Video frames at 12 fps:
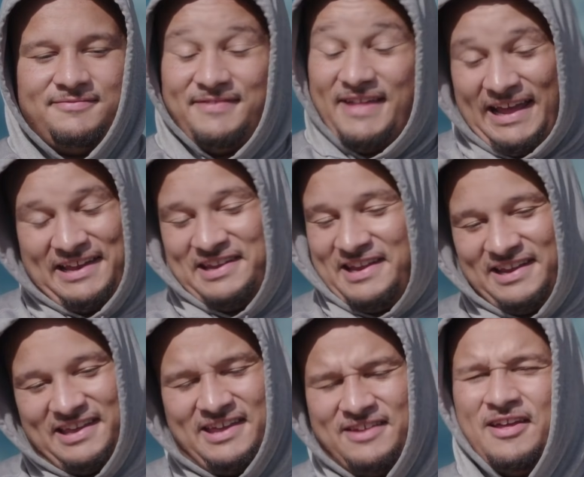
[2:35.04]
like I said
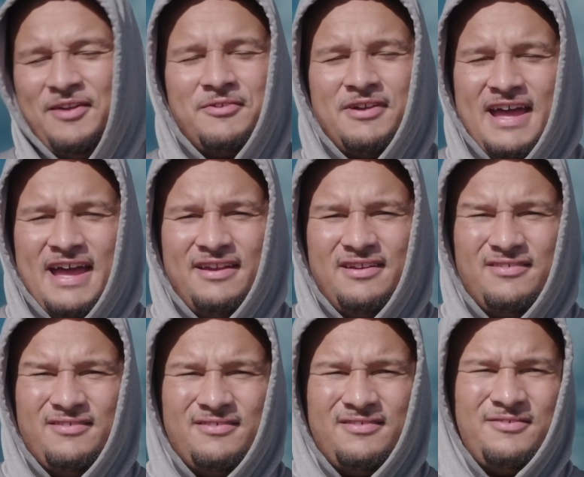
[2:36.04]
again, like we're not
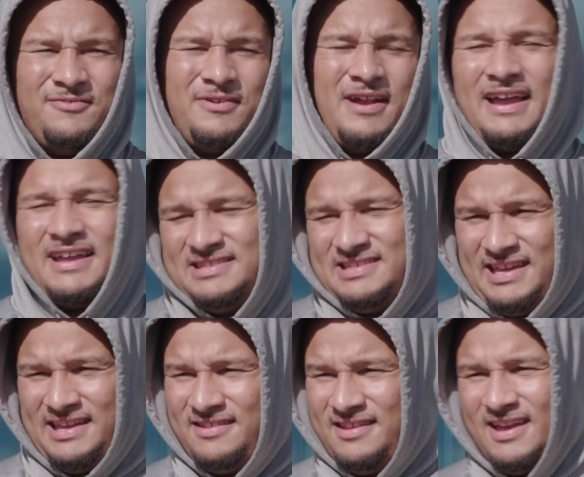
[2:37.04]
we're not
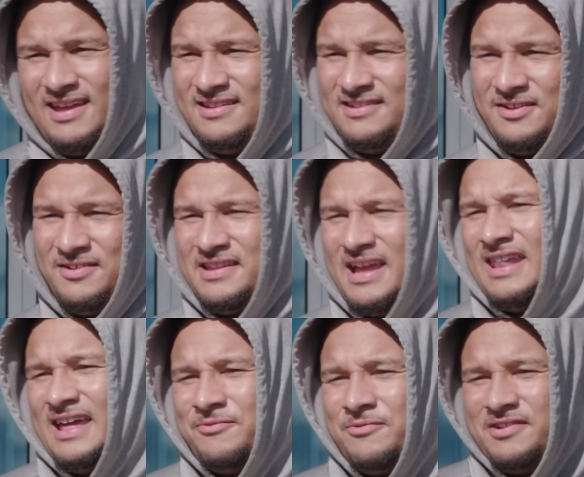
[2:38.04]
content yet, so it's not
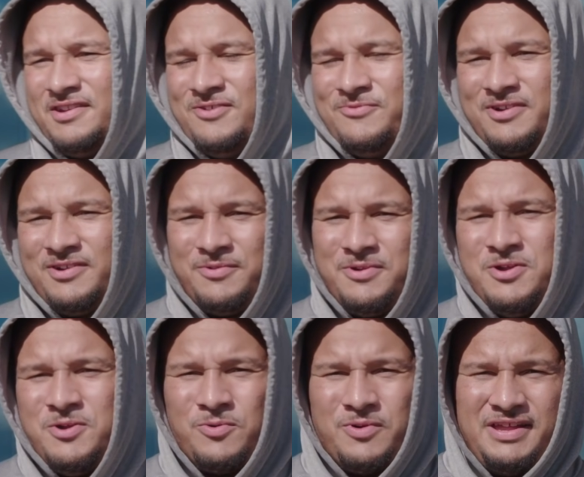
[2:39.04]
like we're you know we're
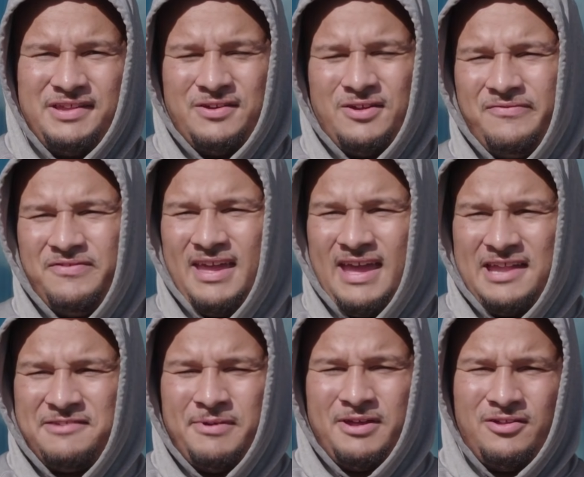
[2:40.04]
we're easing off the
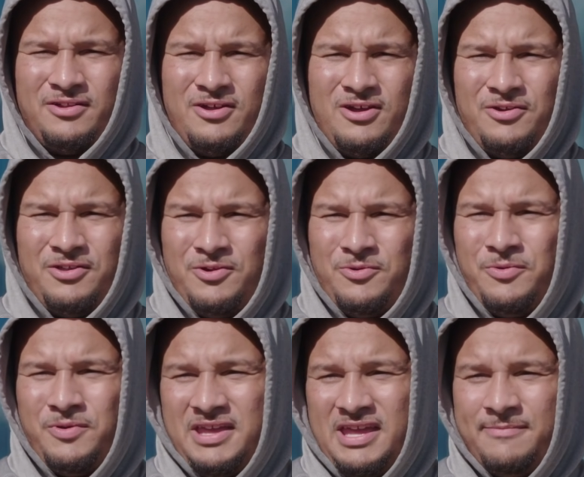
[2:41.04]
gas pedal at all. You know, we
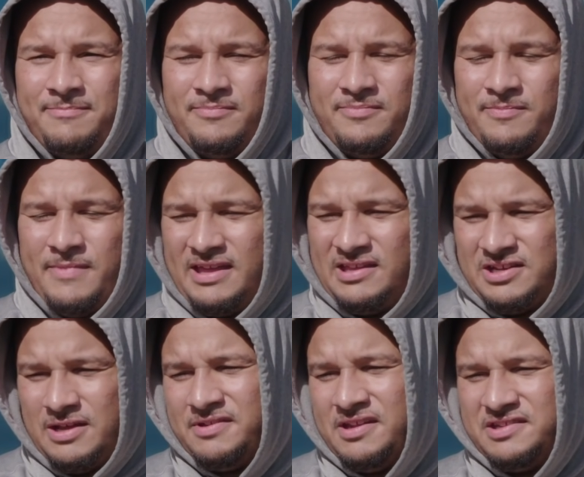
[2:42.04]
want to keep making
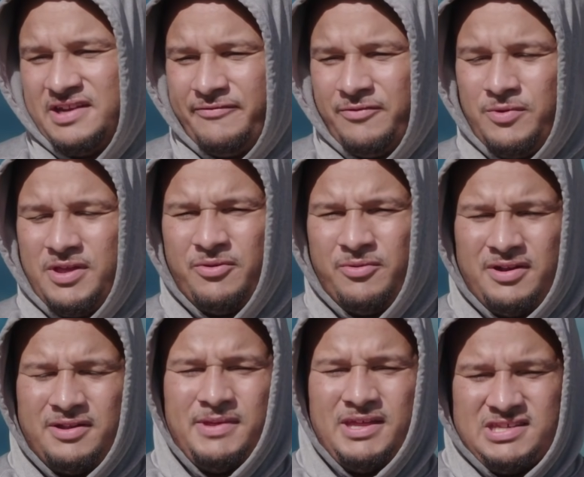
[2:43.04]
jumps each and every week. We
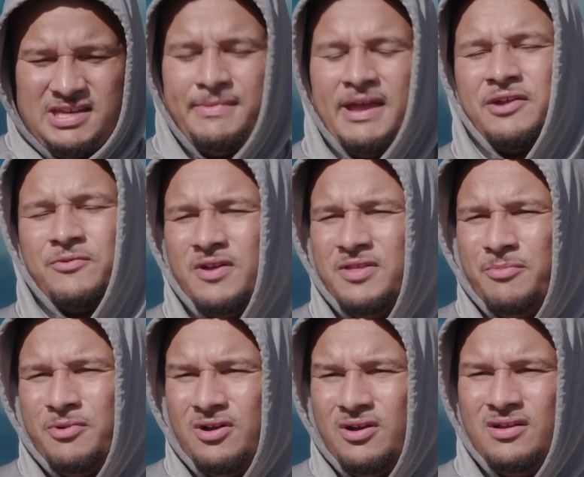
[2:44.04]
want to be a team that can run the
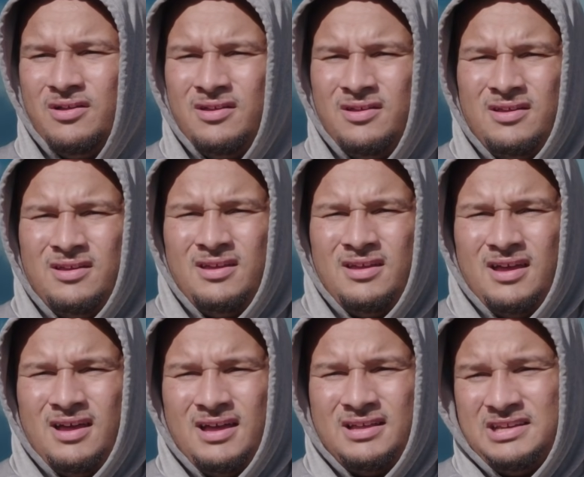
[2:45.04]
ball
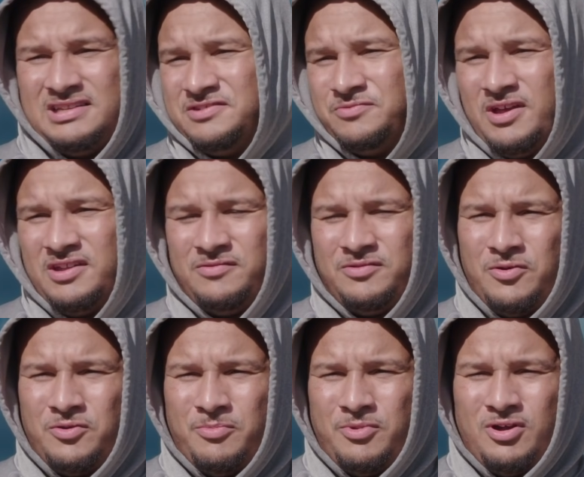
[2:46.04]
uh, just as well as we
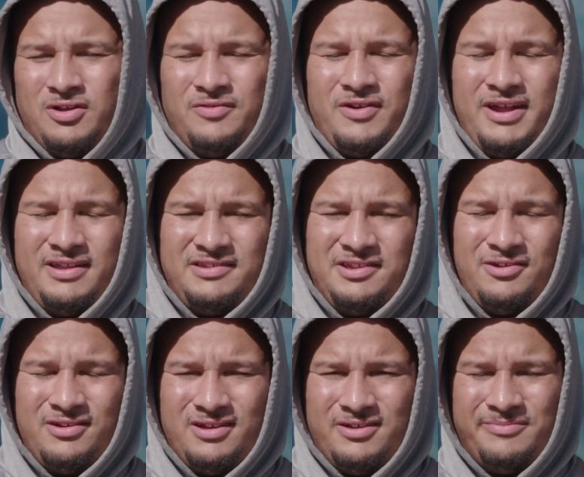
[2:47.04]
throw the ball, right?
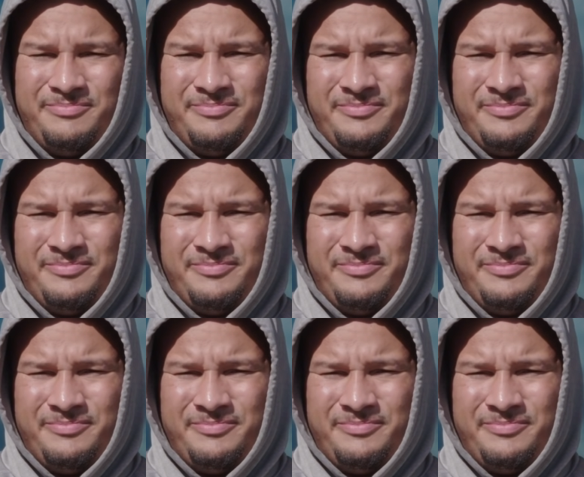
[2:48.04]
So. Um,